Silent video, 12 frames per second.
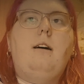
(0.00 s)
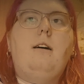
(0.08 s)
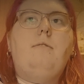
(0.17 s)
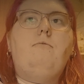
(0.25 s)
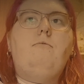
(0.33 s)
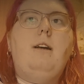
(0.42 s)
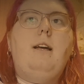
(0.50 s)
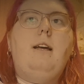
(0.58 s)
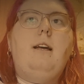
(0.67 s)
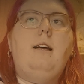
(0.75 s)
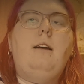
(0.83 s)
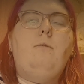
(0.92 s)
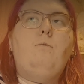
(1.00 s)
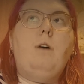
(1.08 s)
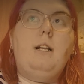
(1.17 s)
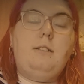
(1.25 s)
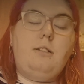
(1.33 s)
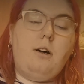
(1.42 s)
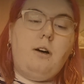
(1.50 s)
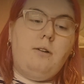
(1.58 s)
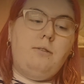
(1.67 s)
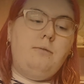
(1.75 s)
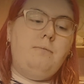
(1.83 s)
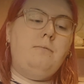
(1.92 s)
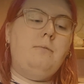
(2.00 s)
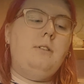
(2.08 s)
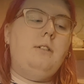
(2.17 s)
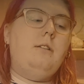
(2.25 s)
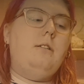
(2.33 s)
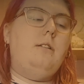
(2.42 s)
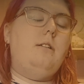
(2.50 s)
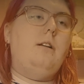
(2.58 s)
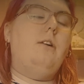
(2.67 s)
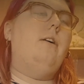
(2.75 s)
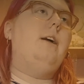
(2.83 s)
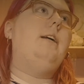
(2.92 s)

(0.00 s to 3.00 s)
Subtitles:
we went home. Oh wait,